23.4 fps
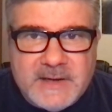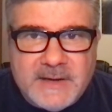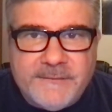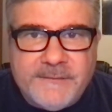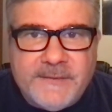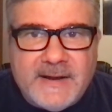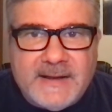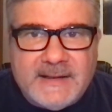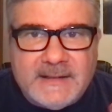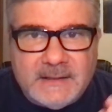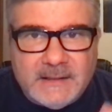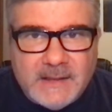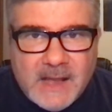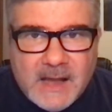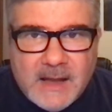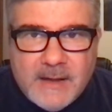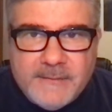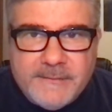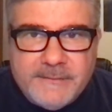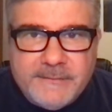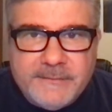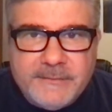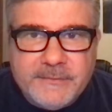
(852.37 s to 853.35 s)
If I
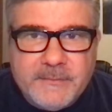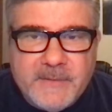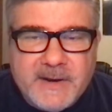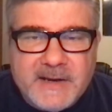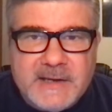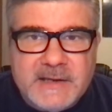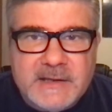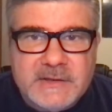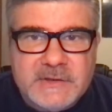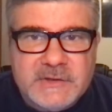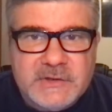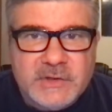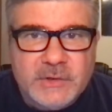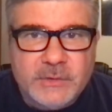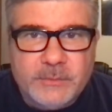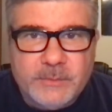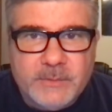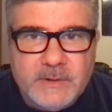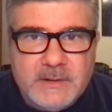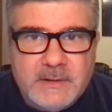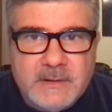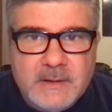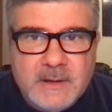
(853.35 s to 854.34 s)
love my
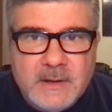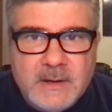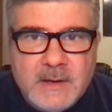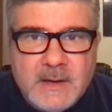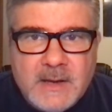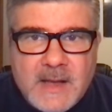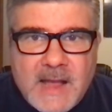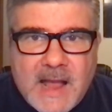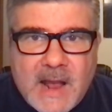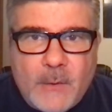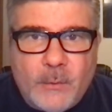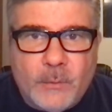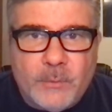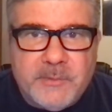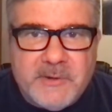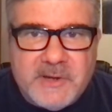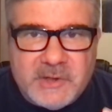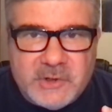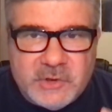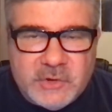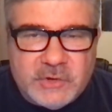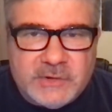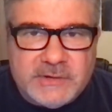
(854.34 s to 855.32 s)
children, I will
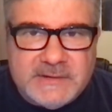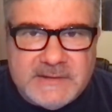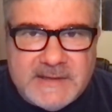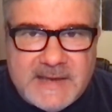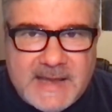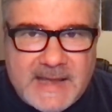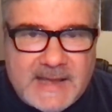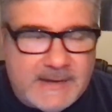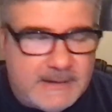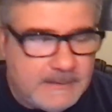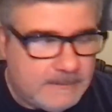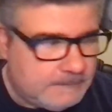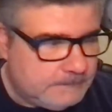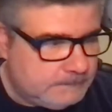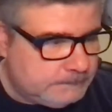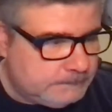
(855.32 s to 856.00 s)
be a good dad.